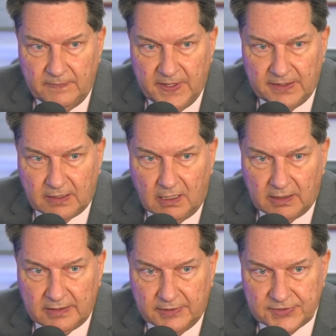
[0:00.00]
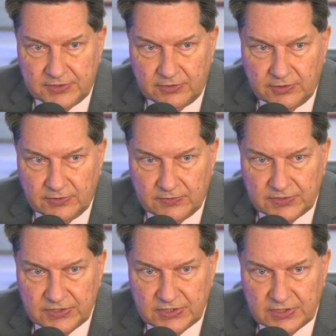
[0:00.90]
Then the cocktail's
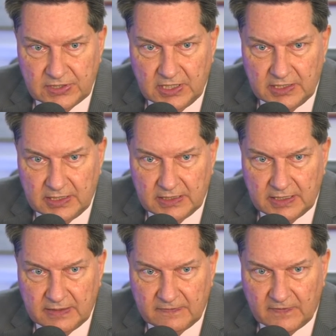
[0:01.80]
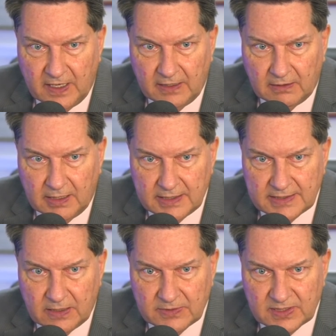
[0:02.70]
introduced, and then they
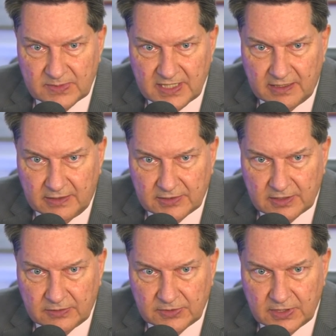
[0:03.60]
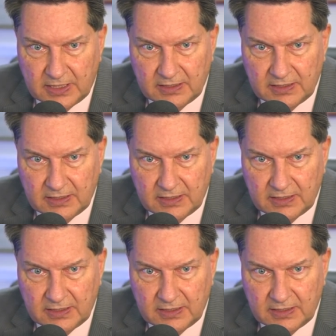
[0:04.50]
finalize that with some saline solution.